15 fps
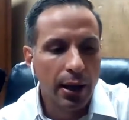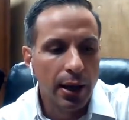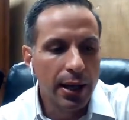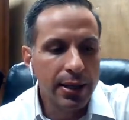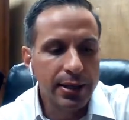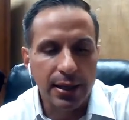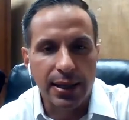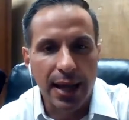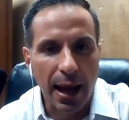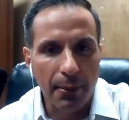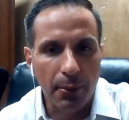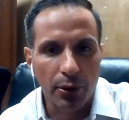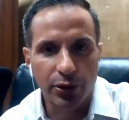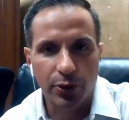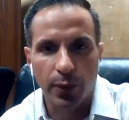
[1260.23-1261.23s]
He said,
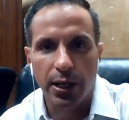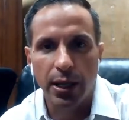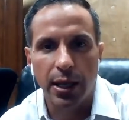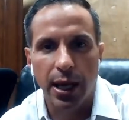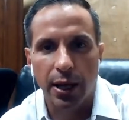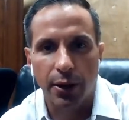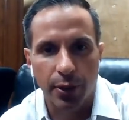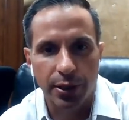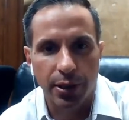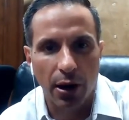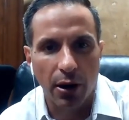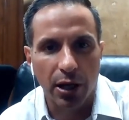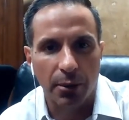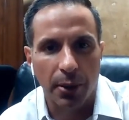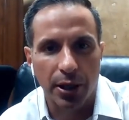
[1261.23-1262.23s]
Dabo Swinney can't quit
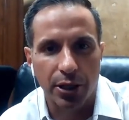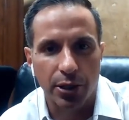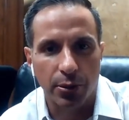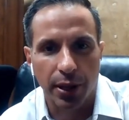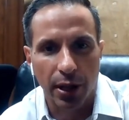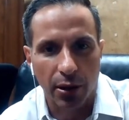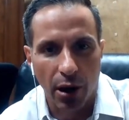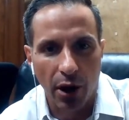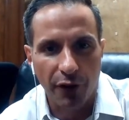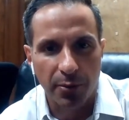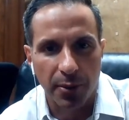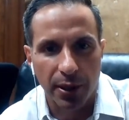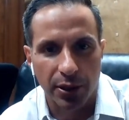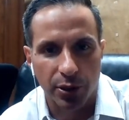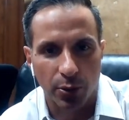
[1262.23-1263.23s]
talking about you in that coffee
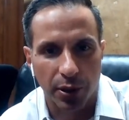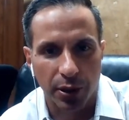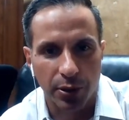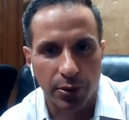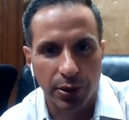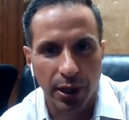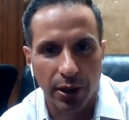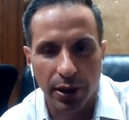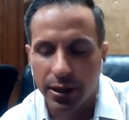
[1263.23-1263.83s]
bean story you tell.